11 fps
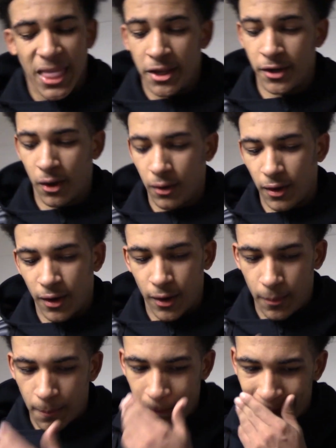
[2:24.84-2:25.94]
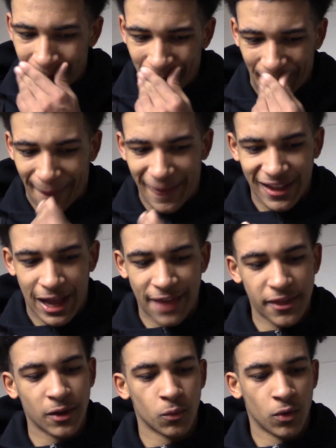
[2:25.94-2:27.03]
You know, I
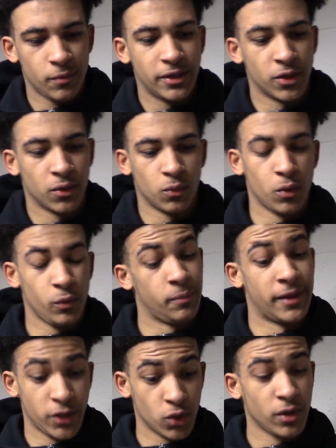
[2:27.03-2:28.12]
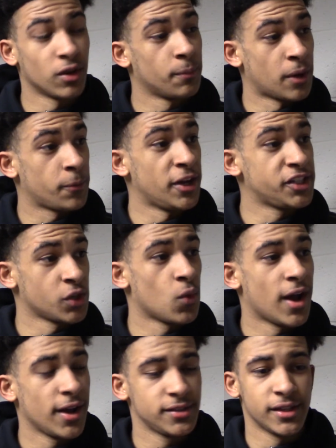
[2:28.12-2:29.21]
think what we've been doing on
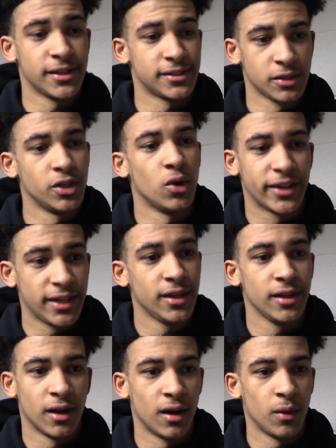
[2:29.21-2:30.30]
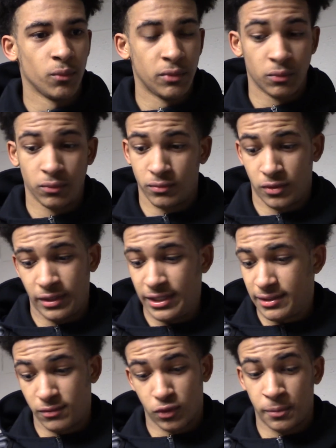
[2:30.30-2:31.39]
preparation-wise is, you know, key.
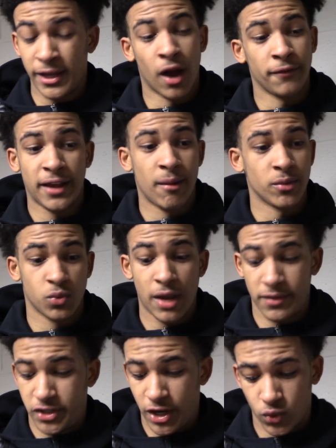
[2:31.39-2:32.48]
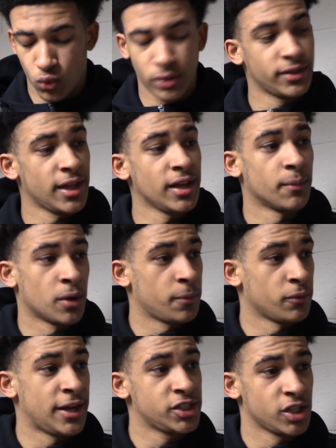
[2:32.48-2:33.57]
These playoff games, we haven't changed one thing in
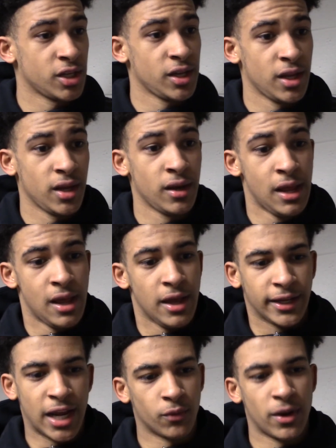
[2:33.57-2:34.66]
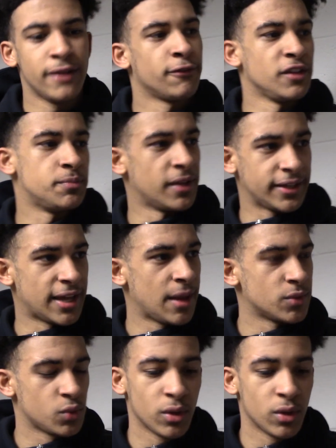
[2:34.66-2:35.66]
preparation and getting ready for these big games.